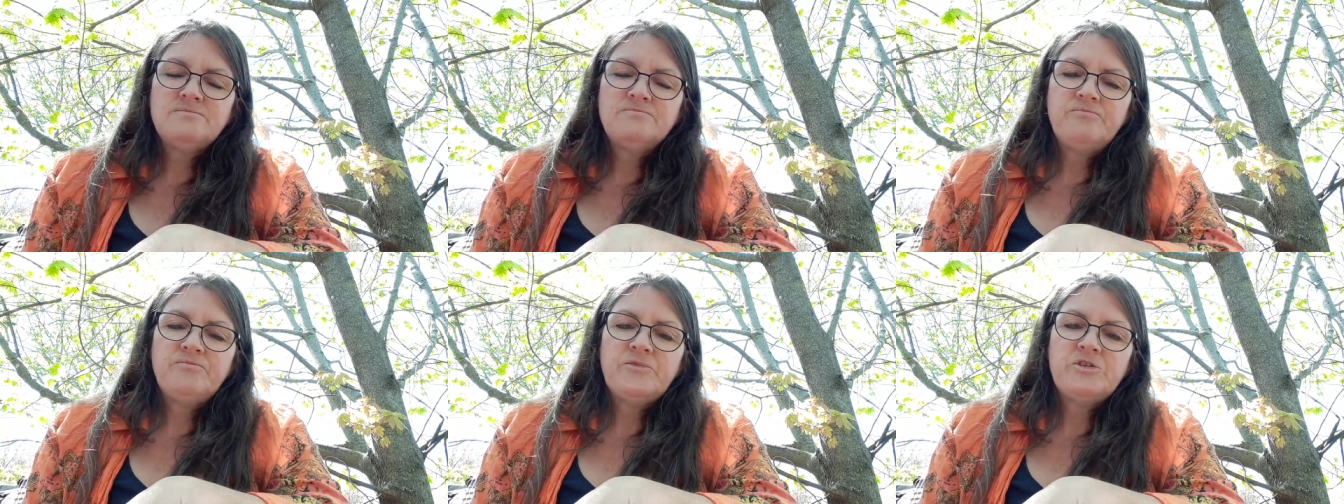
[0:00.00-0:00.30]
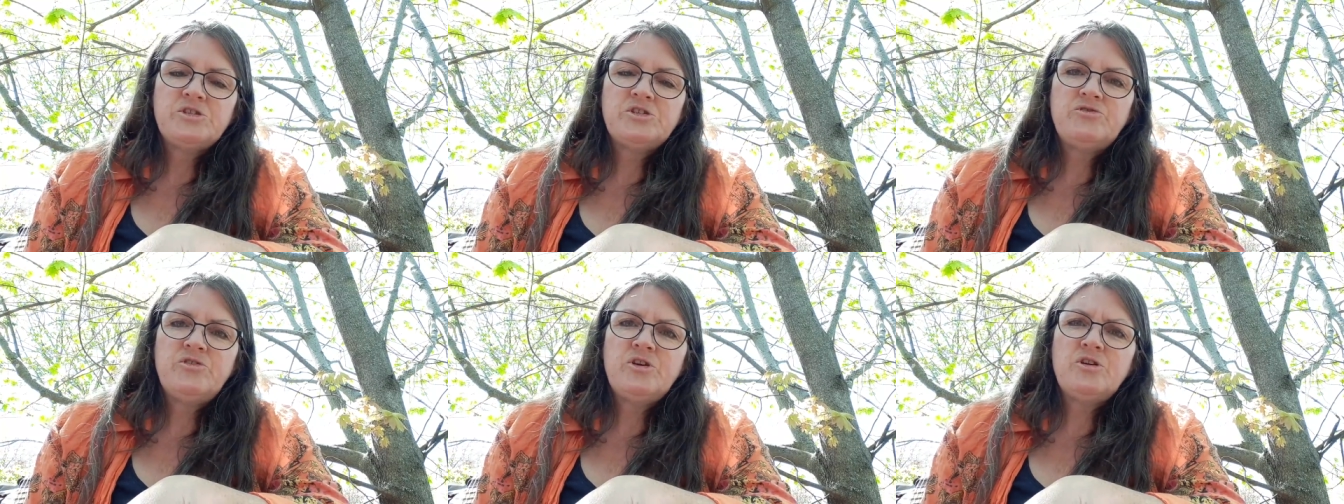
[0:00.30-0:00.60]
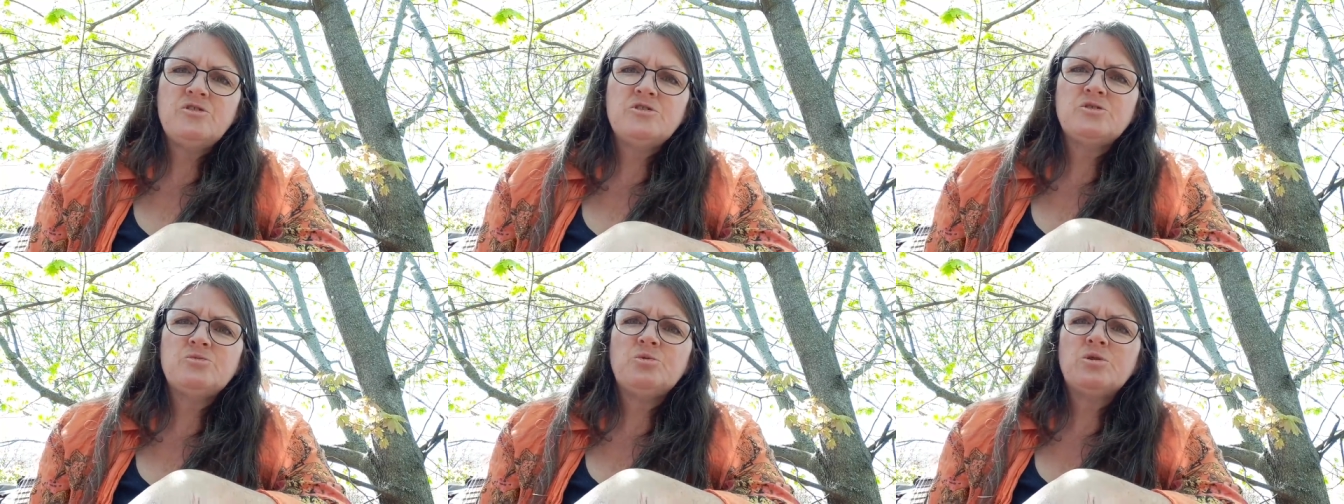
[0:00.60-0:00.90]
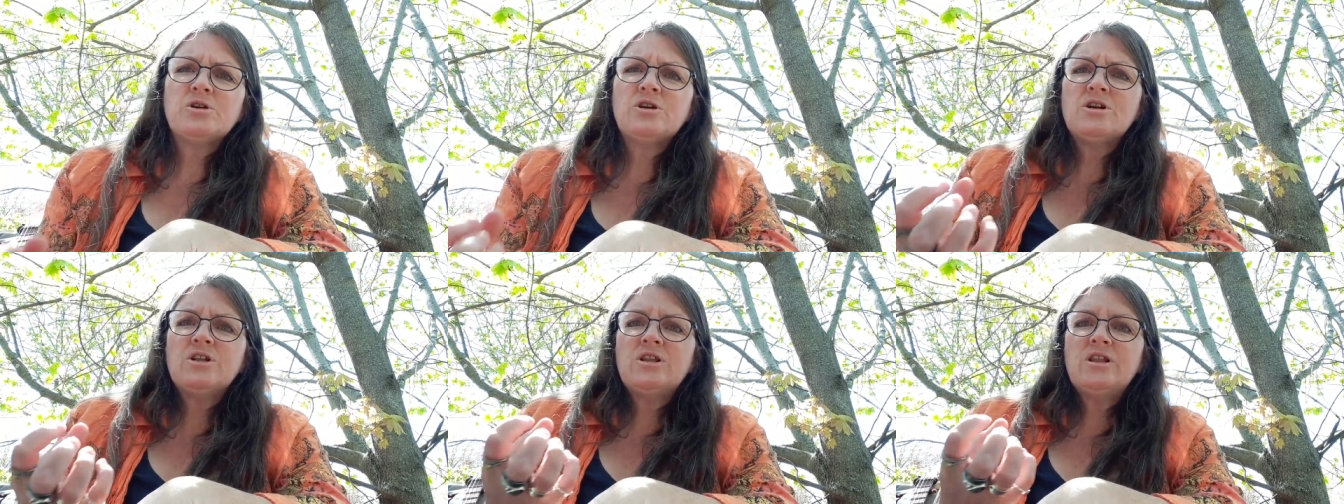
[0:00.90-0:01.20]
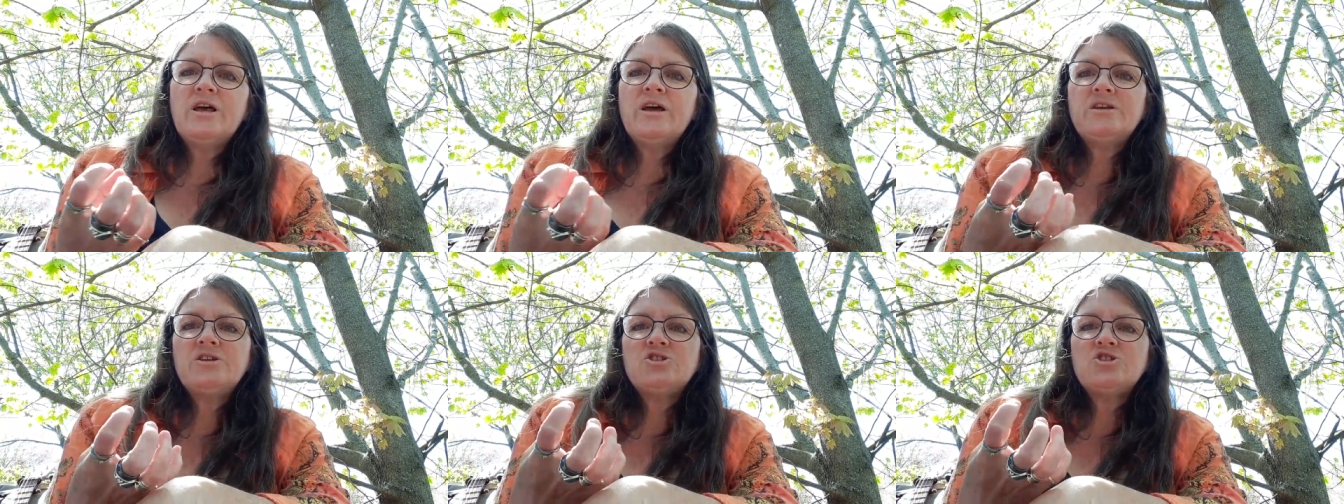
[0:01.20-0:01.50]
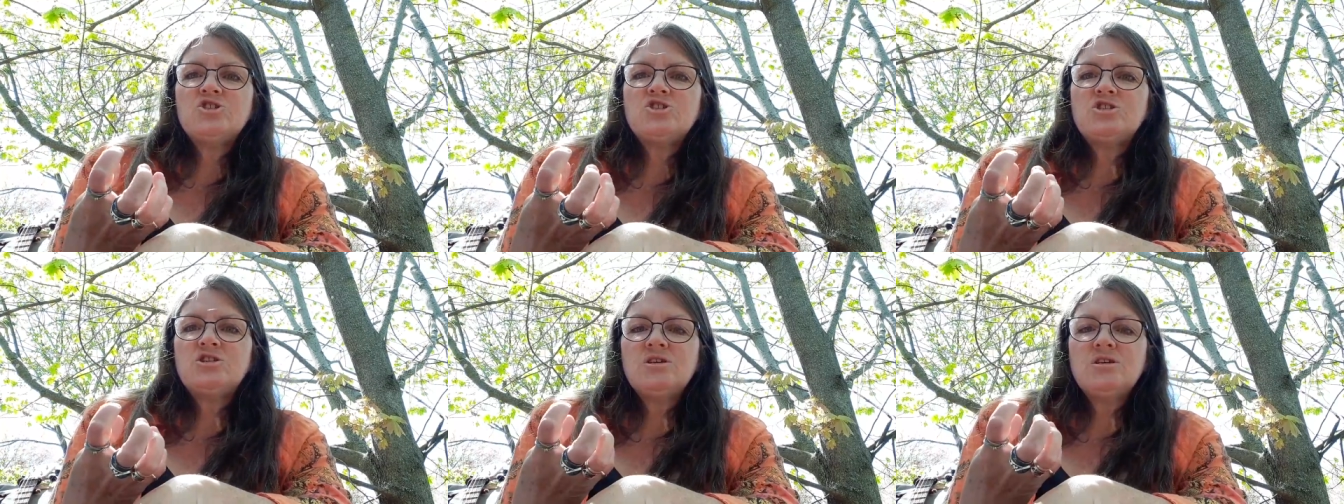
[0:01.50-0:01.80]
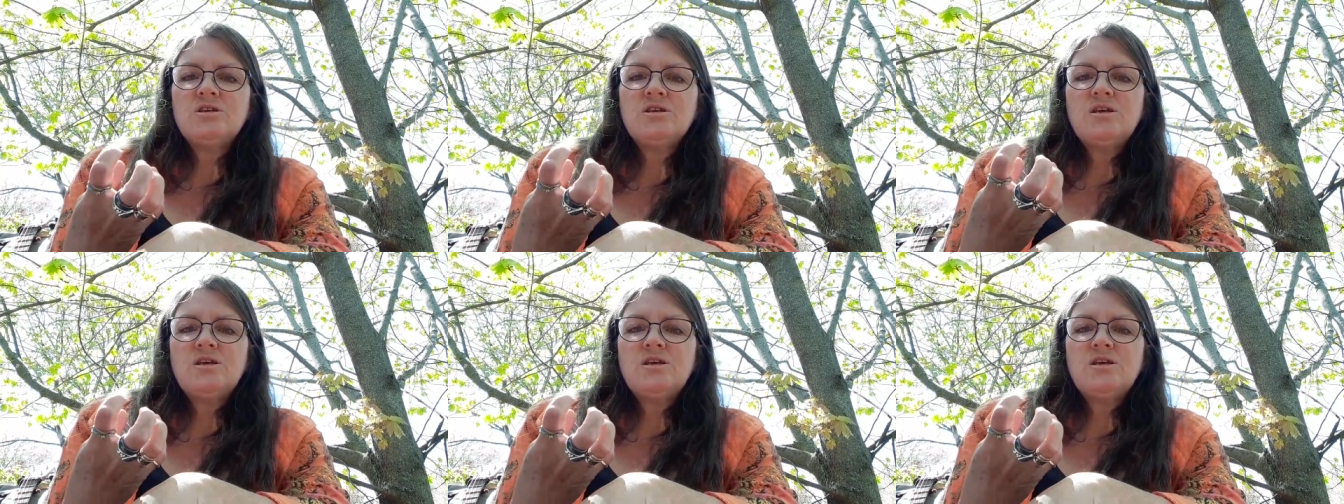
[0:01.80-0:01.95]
His fingers were clenched